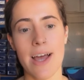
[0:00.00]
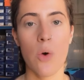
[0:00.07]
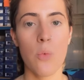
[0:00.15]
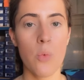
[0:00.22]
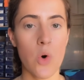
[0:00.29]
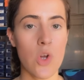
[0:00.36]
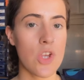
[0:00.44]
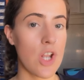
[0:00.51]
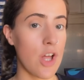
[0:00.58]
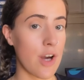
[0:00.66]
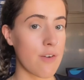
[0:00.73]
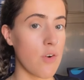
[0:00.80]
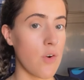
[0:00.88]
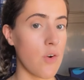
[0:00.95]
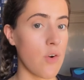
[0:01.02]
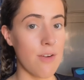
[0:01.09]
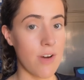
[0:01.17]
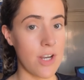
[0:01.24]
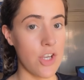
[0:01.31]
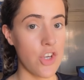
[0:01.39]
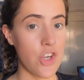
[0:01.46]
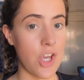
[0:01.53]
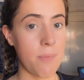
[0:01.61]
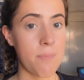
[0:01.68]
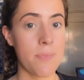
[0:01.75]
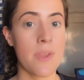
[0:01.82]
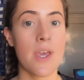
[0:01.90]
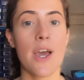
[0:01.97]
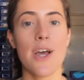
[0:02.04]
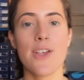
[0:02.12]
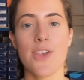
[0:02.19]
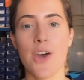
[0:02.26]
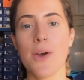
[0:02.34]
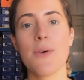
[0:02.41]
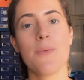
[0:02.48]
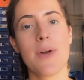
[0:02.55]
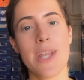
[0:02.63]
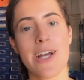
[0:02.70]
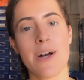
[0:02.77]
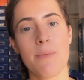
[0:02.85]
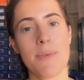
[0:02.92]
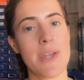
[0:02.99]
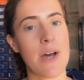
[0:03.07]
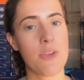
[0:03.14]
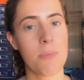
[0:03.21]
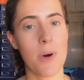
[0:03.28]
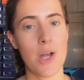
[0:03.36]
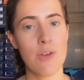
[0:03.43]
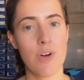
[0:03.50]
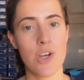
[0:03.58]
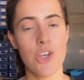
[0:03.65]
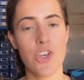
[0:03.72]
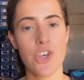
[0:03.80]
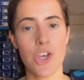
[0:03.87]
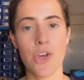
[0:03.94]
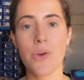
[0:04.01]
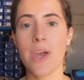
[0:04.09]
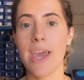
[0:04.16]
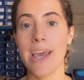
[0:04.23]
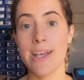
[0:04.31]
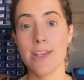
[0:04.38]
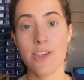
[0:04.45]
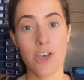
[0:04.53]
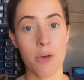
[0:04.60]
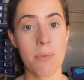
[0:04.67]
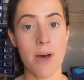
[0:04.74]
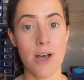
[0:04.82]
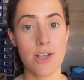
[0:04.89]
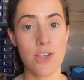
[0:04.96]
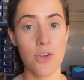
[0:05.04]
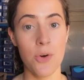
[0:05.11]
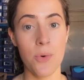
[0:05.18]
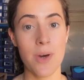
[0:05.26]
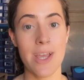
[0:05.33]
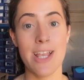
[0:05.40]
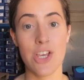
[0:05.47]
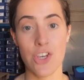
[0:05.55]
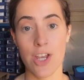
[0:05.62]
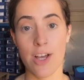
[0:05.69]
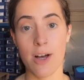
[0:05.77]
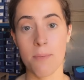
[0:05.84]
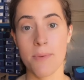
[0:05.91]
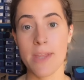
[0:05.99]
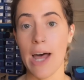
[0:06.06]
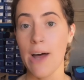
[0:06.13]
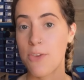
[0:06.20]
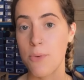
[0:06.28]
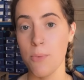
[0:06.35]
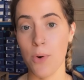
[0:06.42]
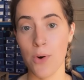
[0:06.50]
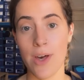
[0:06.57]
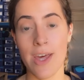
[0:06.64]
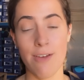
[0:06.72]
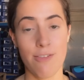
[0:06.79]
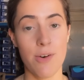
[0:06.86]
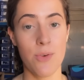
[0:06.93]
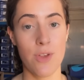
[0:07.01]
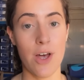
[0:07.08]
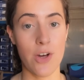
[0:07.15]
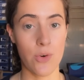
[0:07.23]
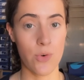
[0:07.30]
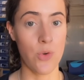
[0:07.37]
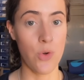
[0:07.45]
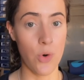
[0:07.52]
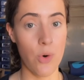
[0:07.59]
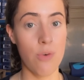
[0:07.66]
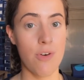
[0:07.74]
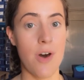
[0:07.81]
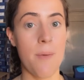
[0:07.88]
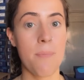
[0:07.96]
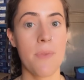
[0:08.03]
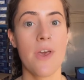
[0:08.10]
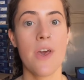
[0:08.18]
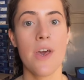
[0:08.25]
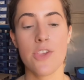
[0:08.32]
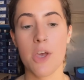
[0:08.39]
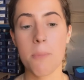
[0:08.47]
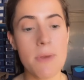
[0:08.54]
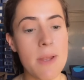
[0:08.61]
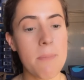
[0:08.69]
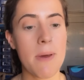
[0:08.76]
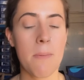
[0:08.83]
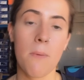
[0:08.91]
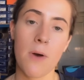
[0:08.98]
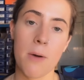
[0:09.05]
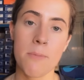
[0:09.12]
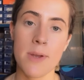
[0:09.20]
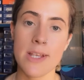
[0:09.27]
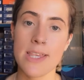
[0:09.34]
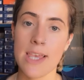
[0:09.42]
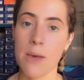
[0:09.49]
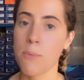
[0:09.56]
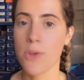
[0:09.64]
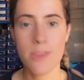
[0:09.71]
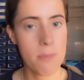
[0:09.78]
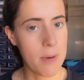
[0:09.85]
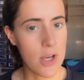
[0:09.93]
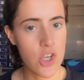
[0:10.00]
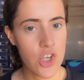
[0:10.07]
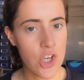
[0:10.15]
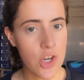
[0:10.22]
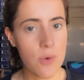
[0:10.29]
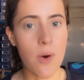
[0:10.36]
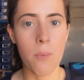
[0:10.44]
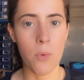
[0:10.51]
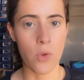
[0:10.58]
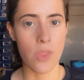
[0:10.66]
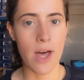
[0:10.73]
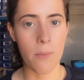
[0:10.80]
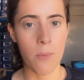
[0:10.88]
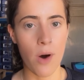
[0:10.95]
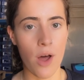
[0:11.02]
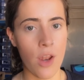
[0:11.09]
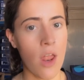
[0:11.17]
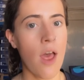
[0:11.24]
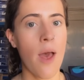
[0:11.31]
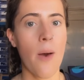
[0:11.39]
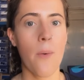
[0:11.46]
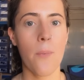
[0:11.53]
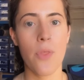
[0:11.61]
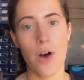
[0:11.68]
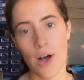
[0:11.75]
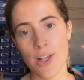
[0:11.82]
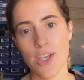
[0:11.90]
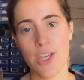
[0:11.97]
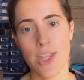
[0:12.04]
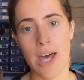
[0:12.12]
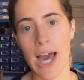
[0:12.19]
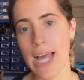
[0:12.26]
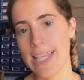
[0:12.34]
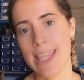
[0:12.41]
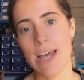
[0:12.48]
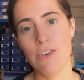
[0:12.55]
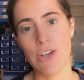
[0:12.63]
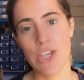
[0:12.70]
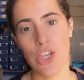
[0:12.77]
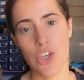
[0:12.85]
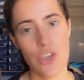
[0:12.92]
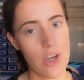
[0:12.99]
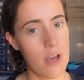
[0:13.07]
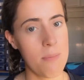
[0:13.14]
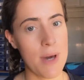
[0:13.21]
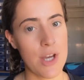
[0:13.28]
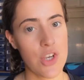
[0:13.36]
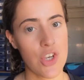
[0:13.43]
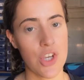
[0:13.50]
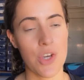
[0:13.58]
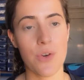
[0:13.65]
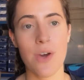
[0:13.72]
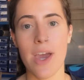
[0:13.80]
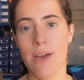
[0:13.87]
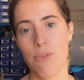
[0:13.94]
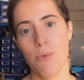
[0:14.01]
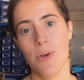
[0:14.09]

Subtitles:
What to look for in a running shoe. So when it comes down to buying a running shoe, it is so personal. It literally comes down to what it feels like on your foot. So many people come in and say, what's the best shoe? I want that one. The answer to that is there is no best shoe.